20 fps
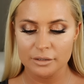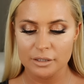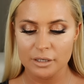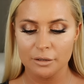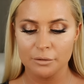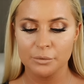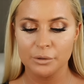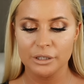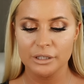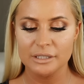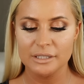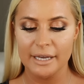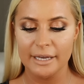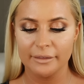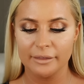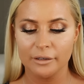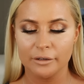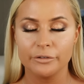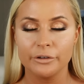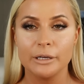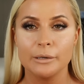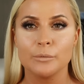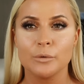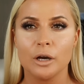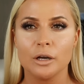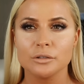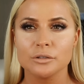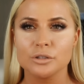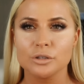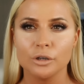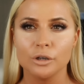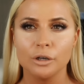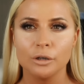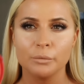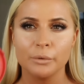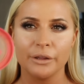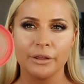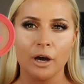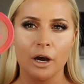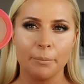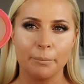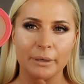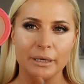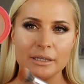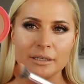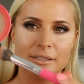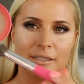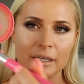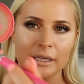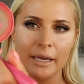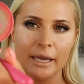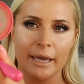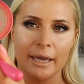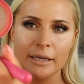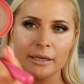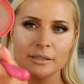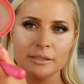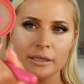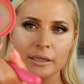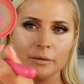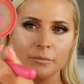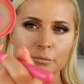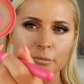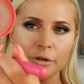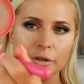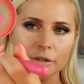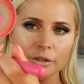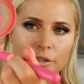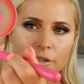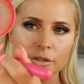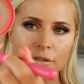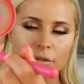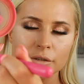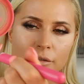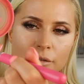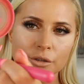So we're going to take the cream contour with our PC18 brush.